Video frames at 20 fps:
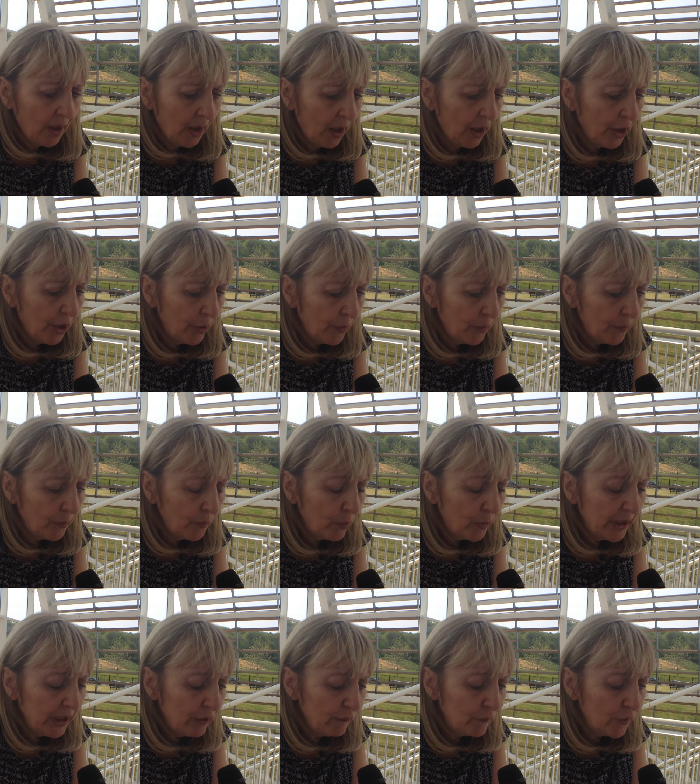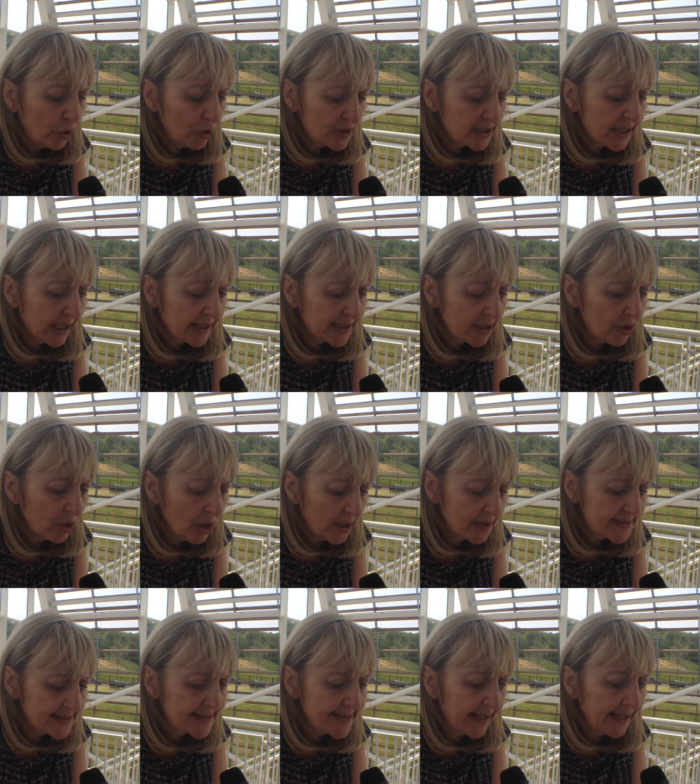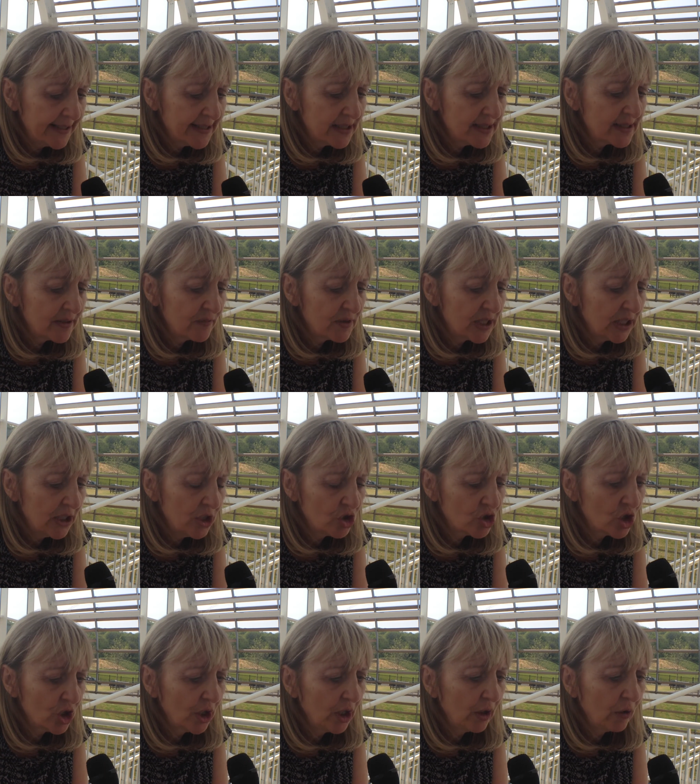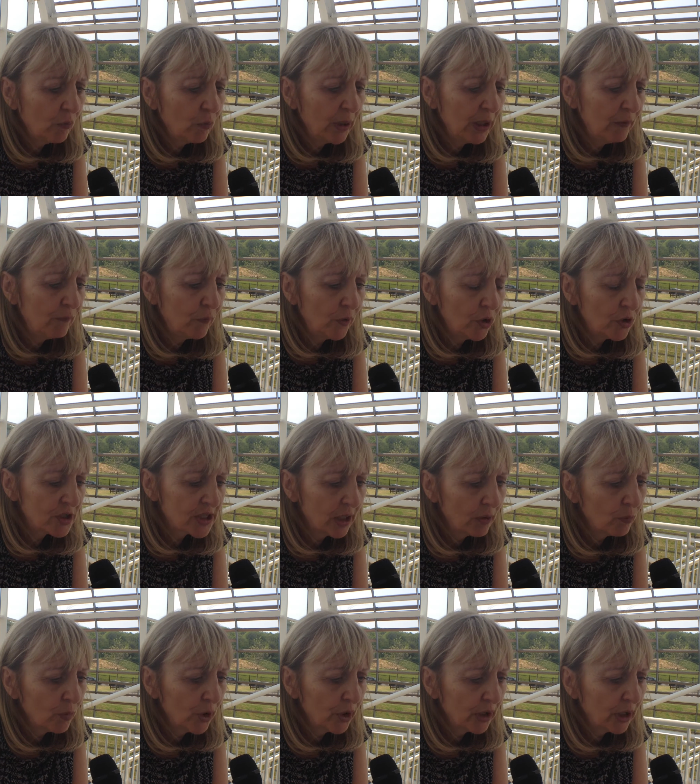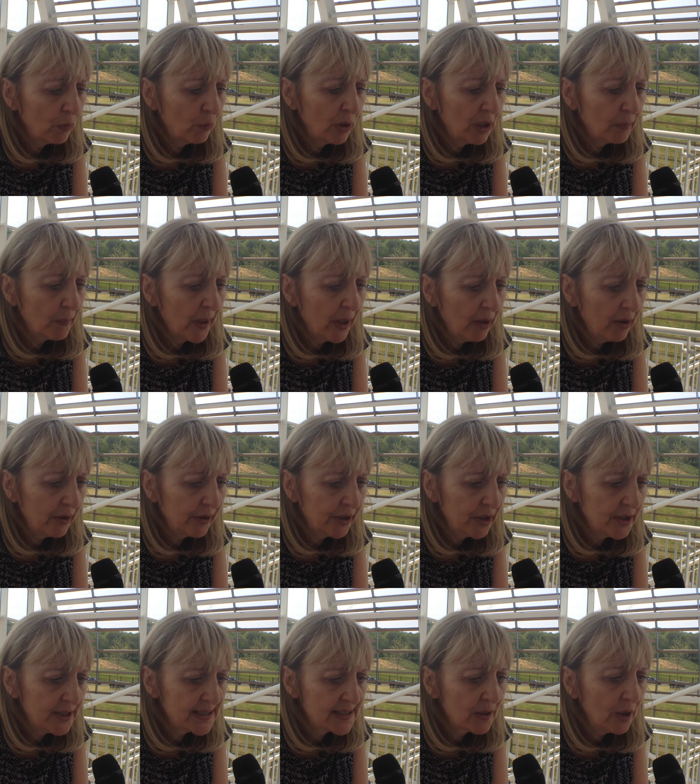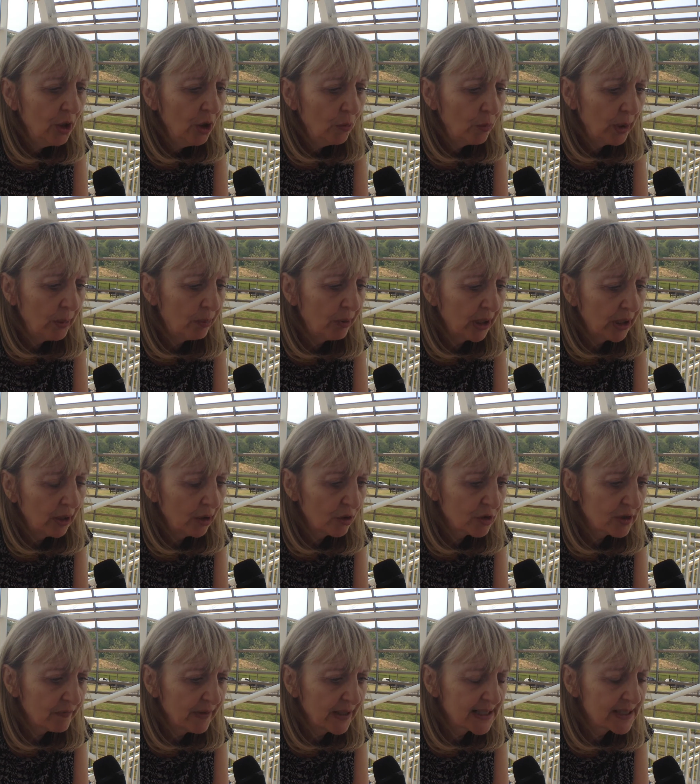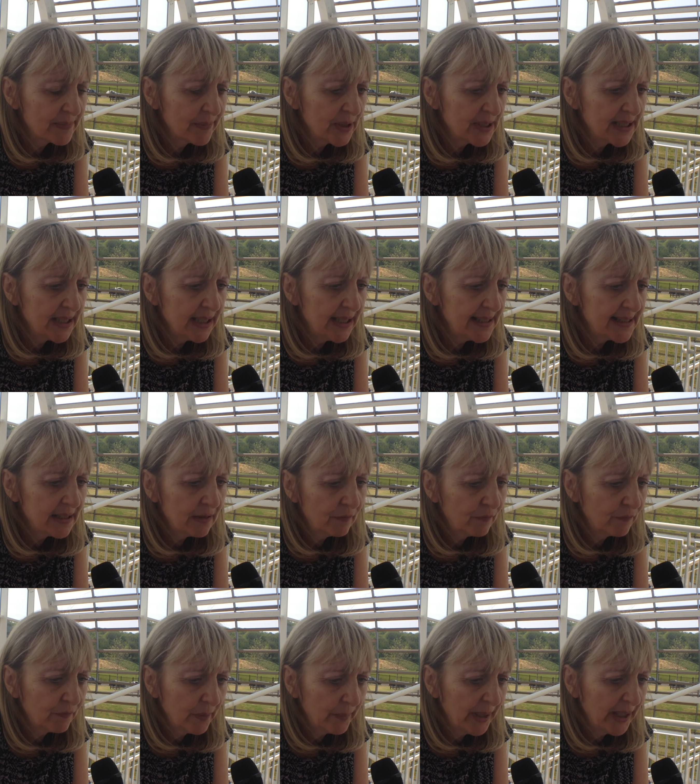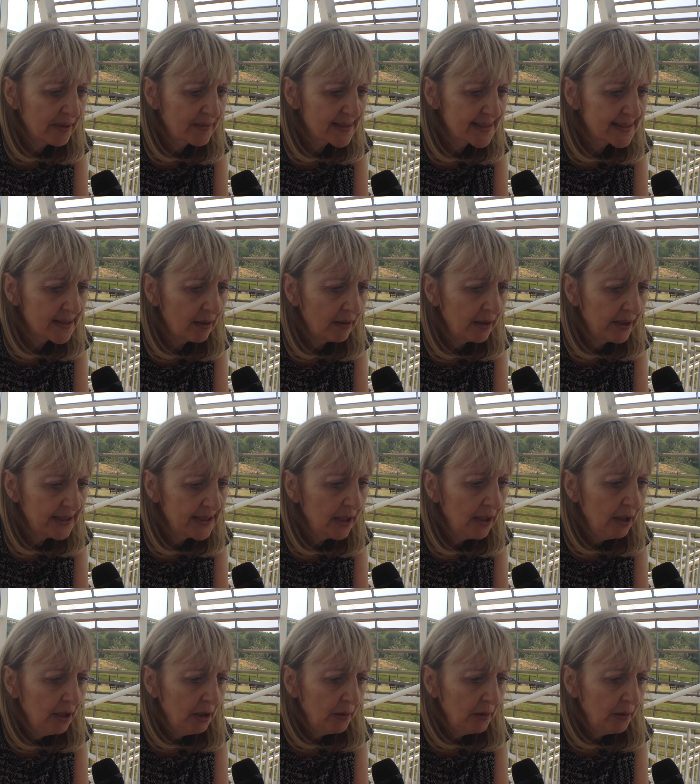Um, we've looked at our standards of teaching, we've looked at working with partners, we bring a lot of expertise in from outside,